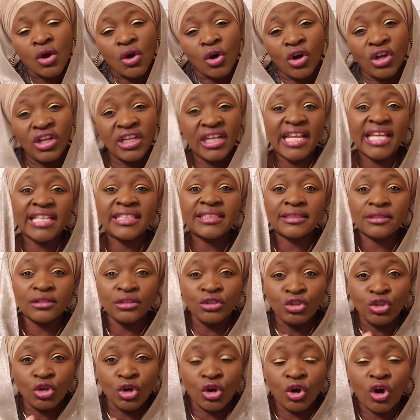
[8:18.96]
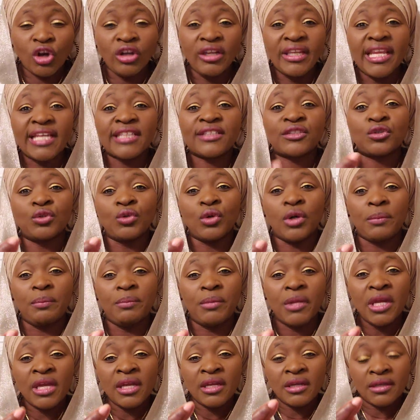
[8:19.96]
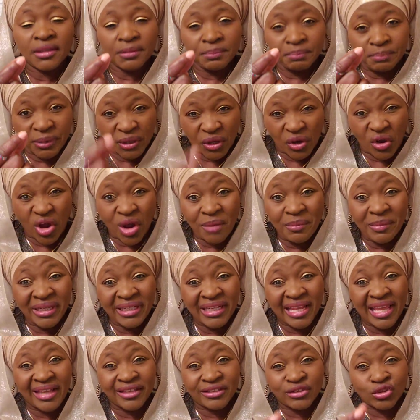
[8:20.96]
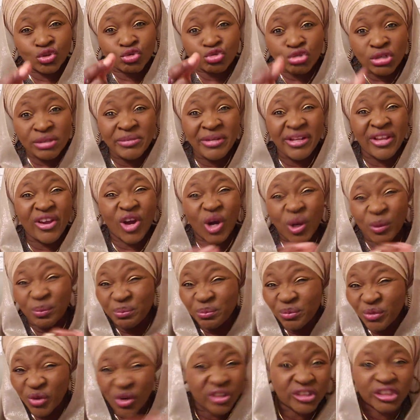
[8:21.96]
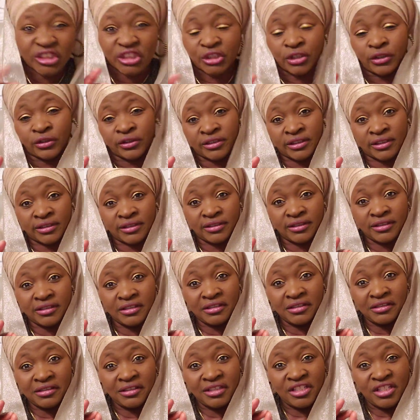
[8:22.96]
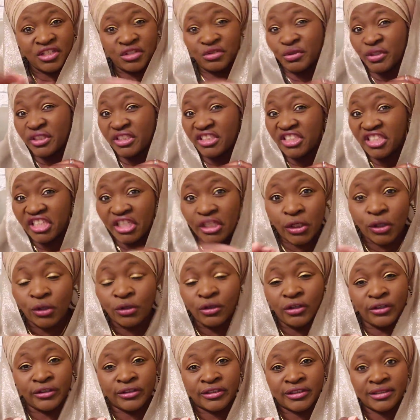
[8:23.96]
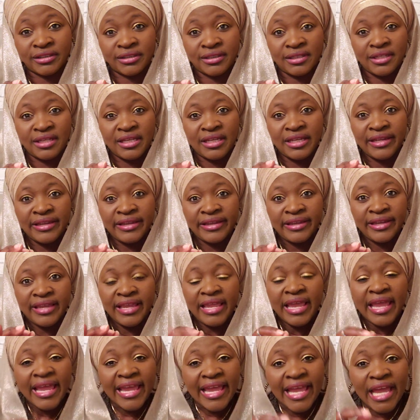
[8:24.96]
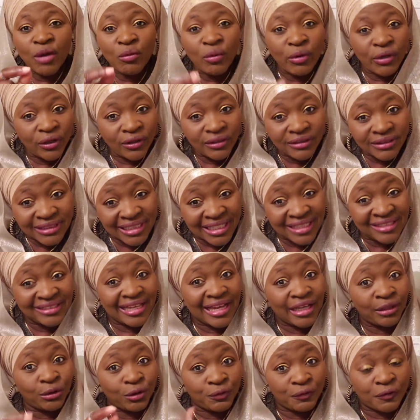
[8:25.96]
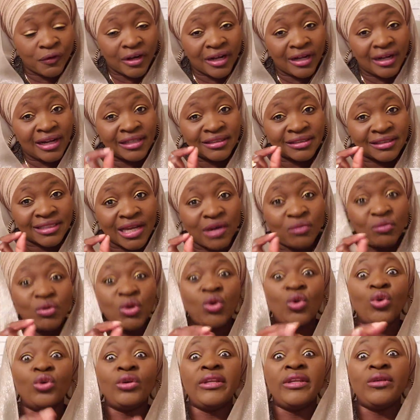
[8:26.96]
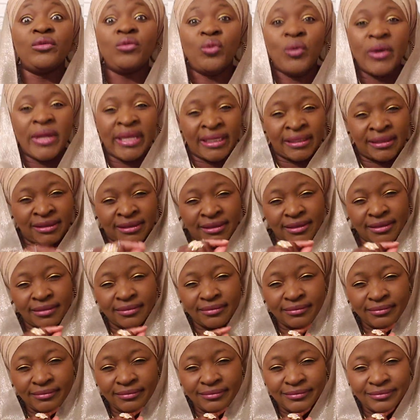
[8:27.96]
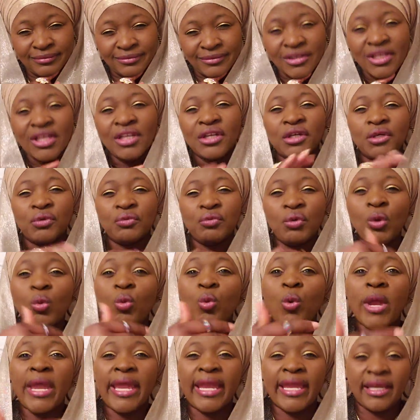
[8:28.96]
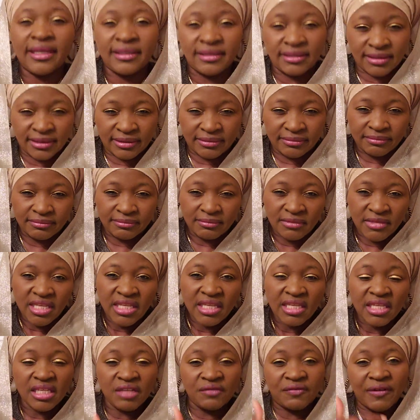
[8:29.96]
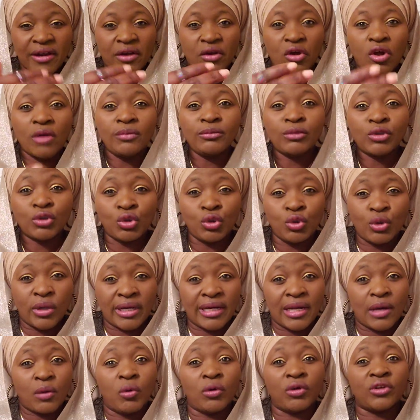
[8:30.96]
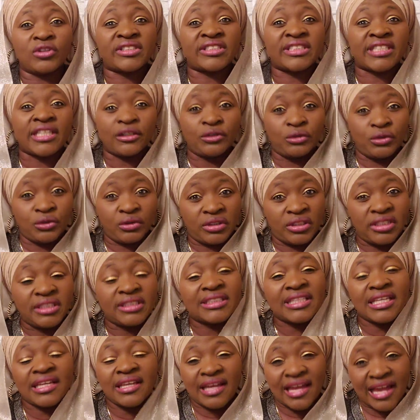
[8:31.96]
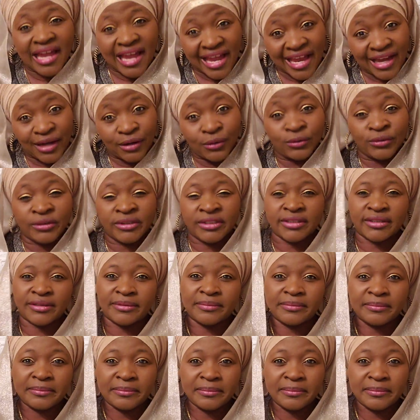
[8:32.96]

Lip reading: Unless you're becoming extremely obnoxious, ridiculous. And we don't take that no for an answer, we only wait. We wait. If I come to you and I want to sell you this house